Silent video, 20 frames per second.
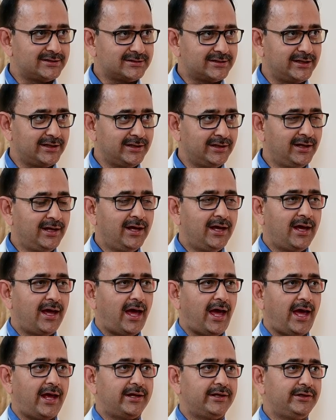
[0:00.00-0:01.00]
skin,
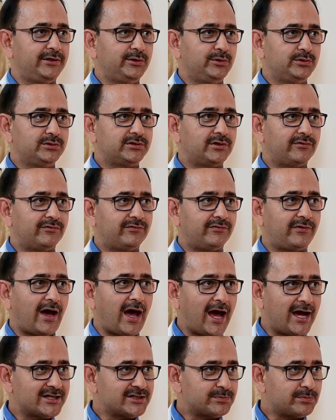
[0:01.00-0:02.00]
and use of
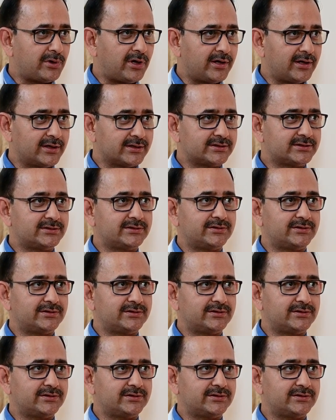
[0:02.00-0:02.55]
harsh products,